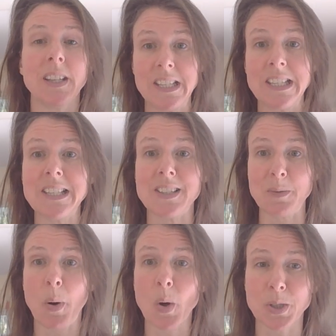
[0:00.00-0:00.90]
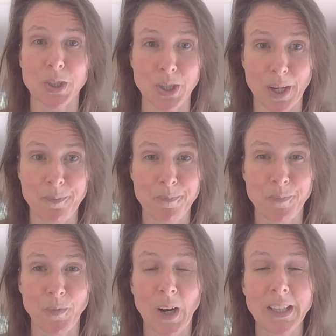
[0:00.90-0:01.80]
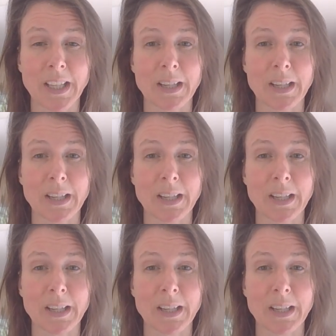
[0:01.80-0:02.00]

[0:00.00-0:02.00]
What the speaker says: easy posture, right?